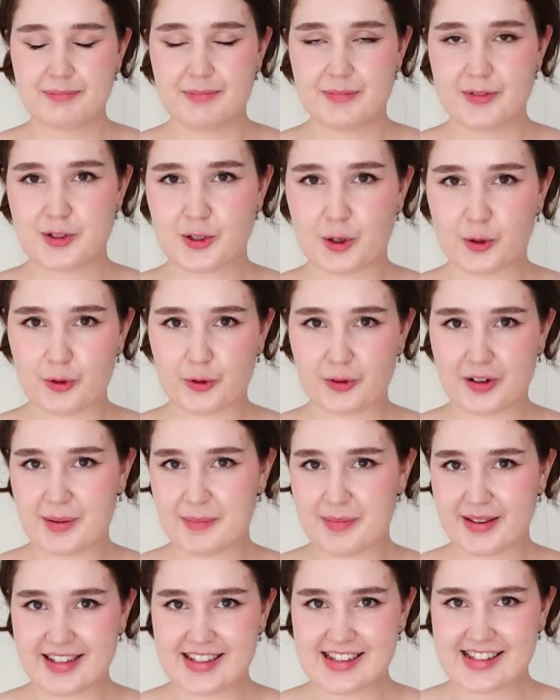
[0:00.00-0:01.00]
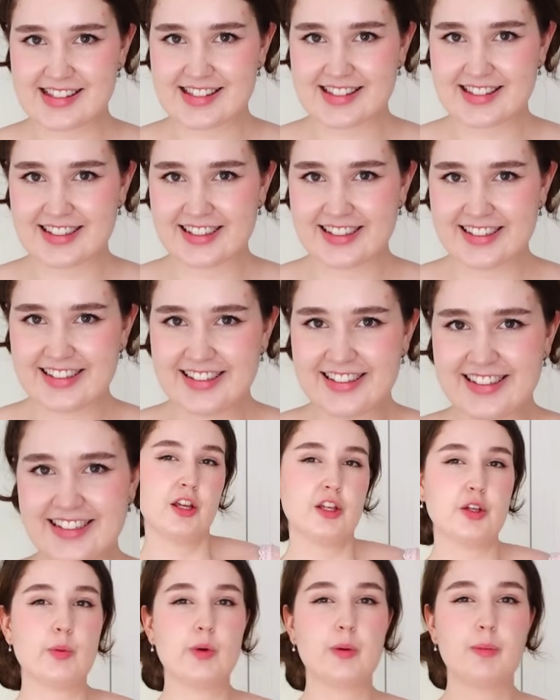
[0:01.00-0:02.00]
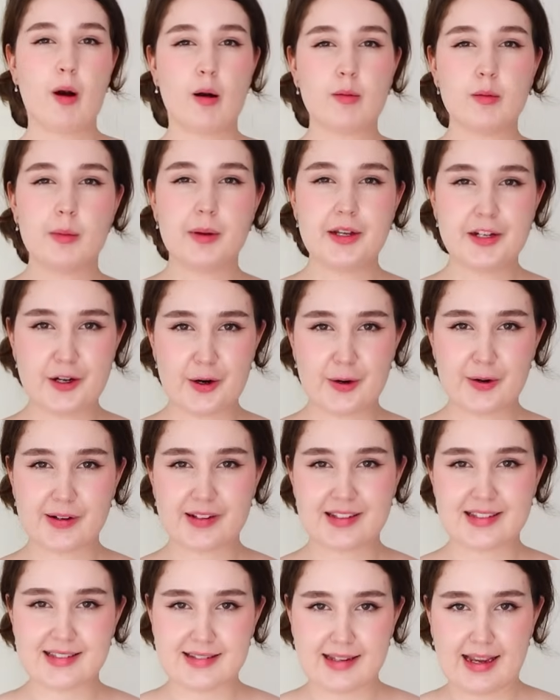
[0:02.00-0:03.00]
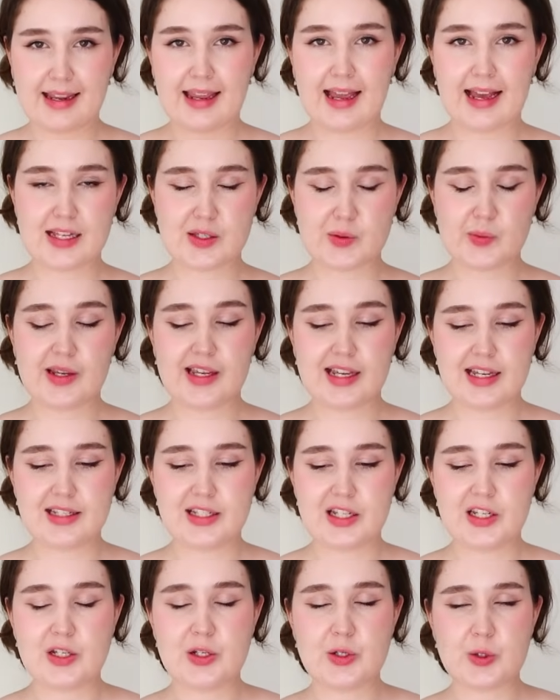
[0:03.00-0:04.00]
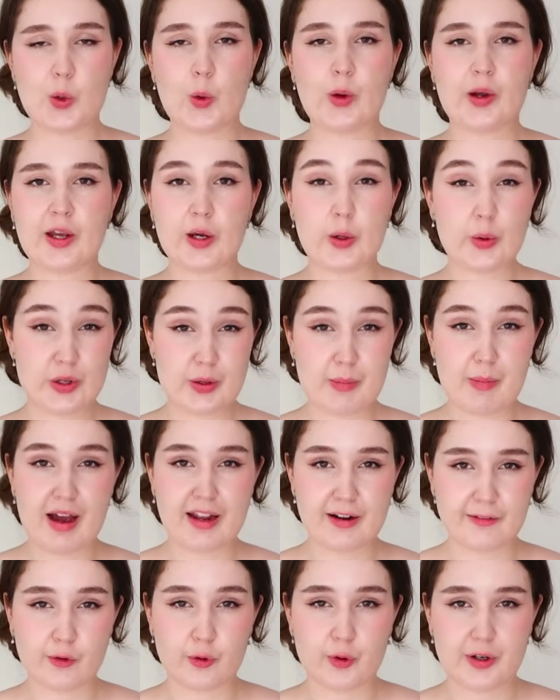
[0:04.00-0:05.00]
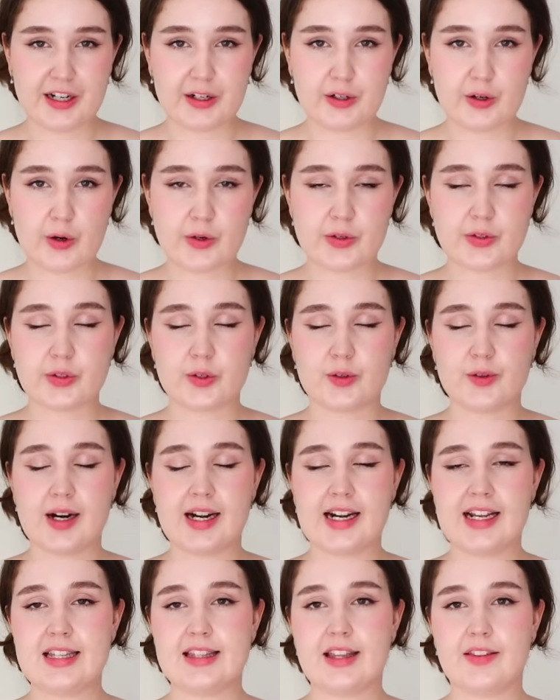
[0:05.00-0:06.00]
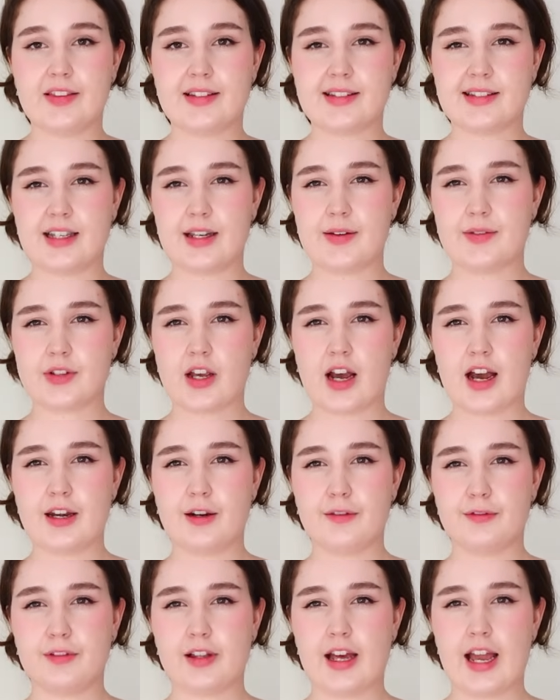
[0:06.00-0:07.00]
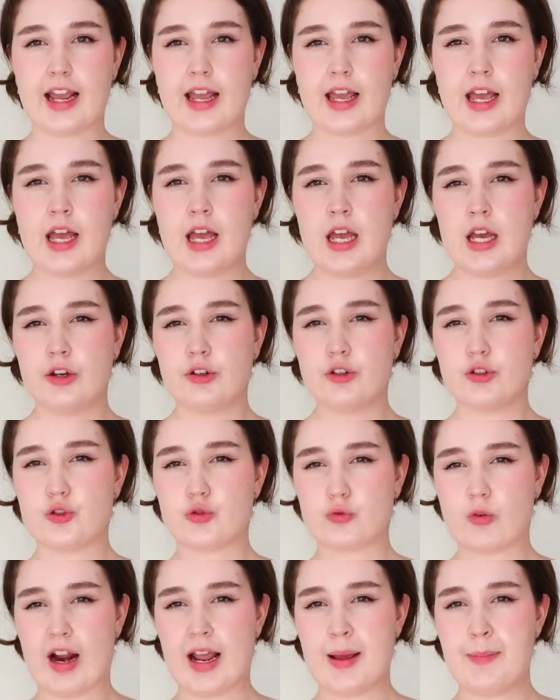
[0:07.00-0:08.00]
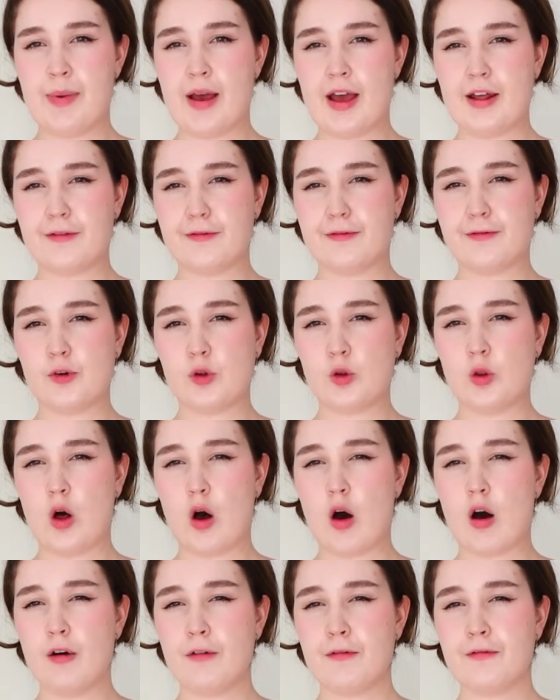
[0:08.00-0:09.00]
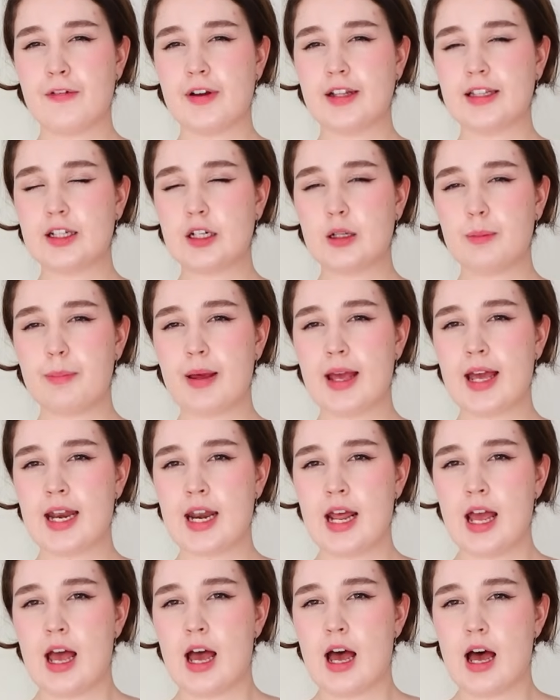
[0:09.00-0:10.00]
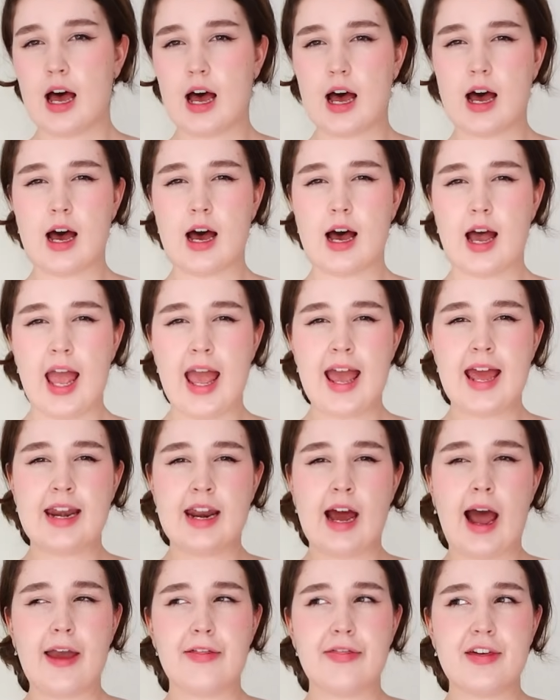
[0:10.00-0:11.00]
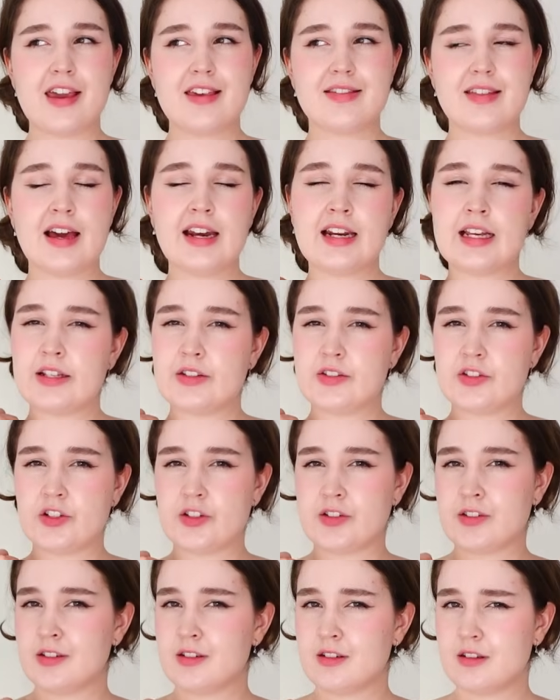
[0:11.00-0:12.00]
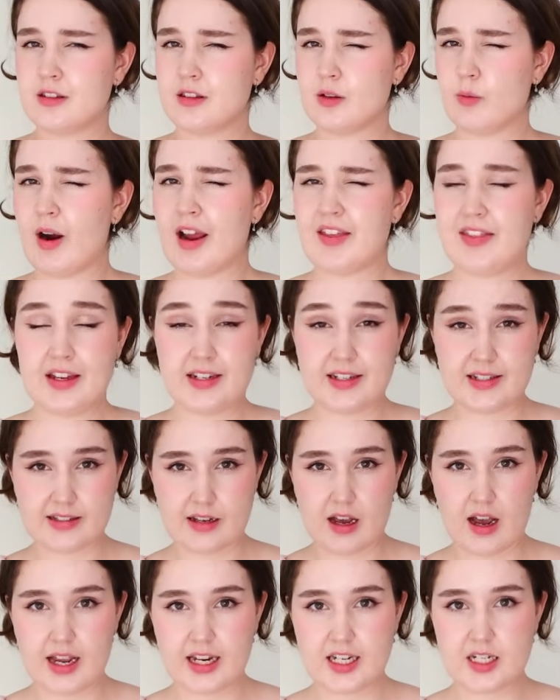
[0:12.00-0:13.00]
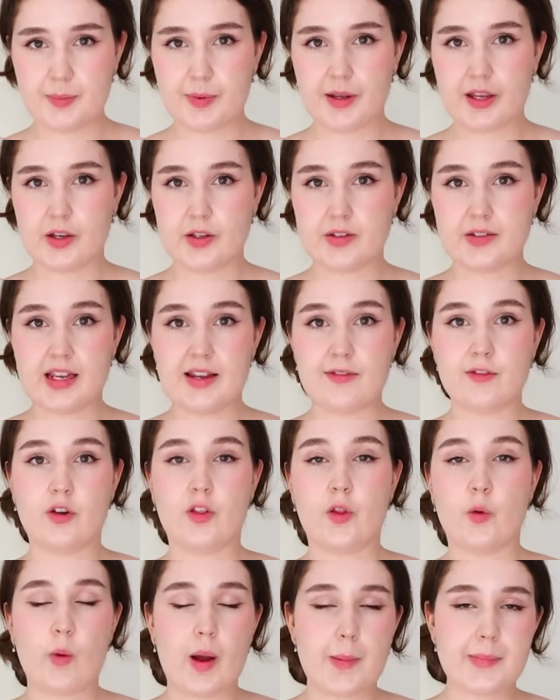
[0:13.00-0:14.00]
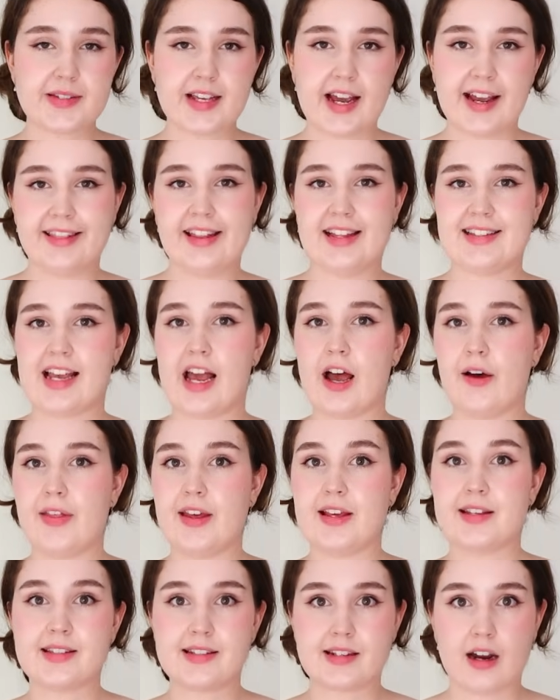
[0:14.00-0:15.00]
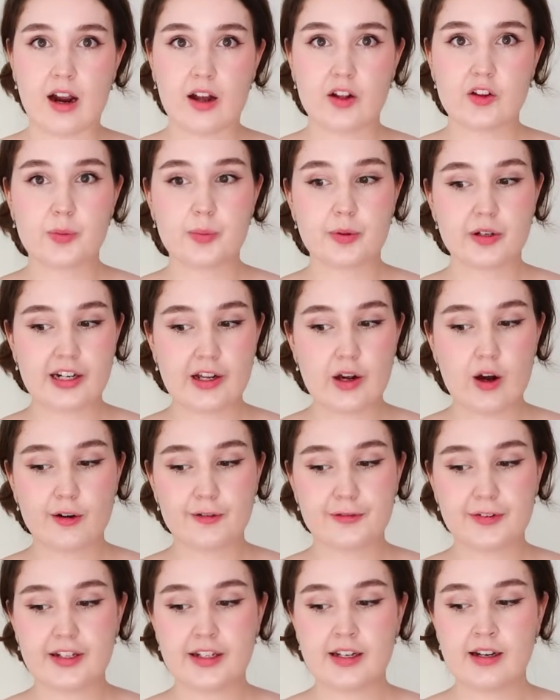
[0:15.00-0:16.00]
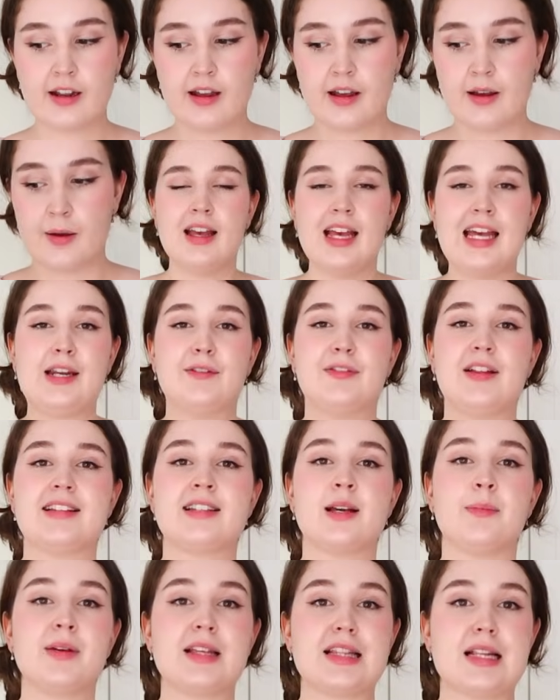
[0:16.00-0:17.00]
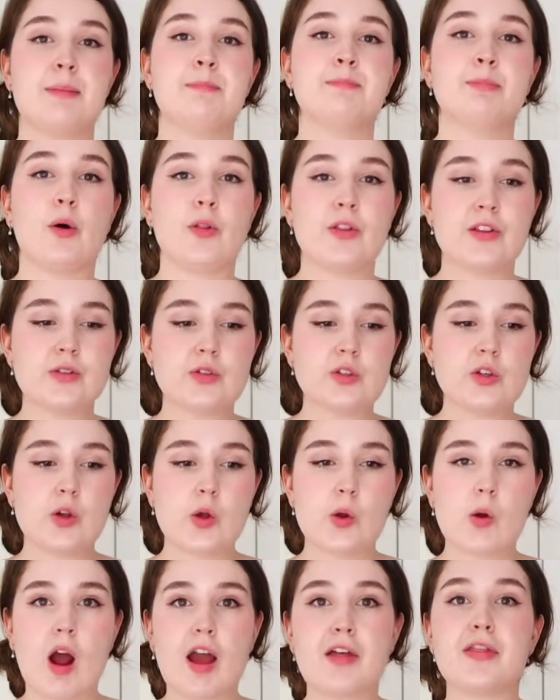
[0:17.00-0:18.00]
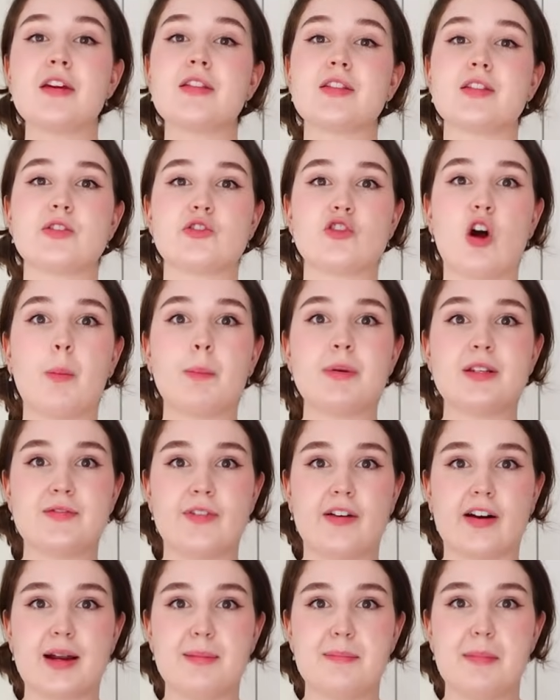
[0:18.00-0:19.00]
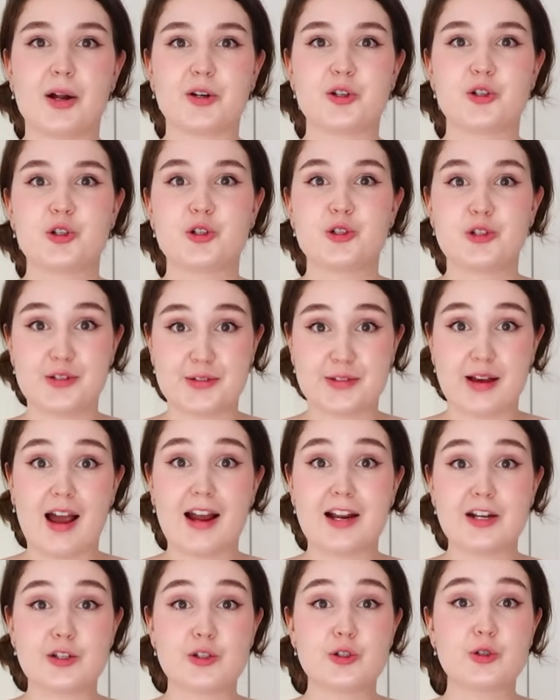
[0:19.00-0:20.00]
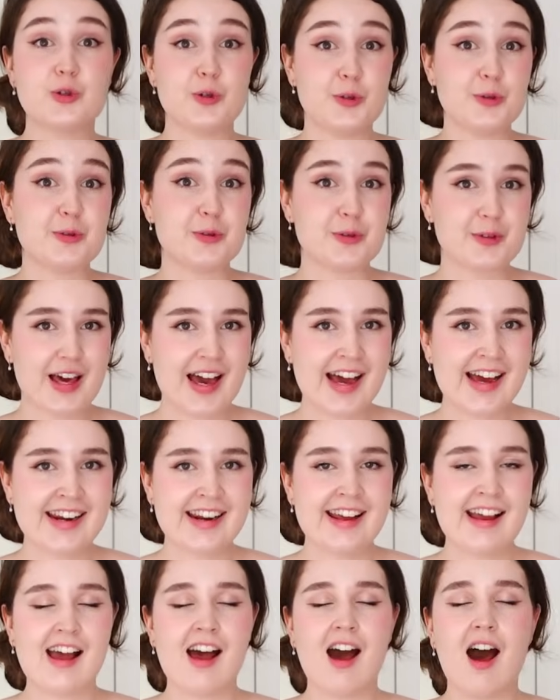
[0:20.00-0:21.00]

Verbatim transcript: shouldery bits. You will probably notice, like as we continue talking, or you might have already noticed already, that the sleeves kind of like drape and fall off a little bit. Uh, and I think that is just the way they're designed, because even on the website, that's how they're styled pretty often. And if that's something that bothers you, I think this top is very much designed to do that.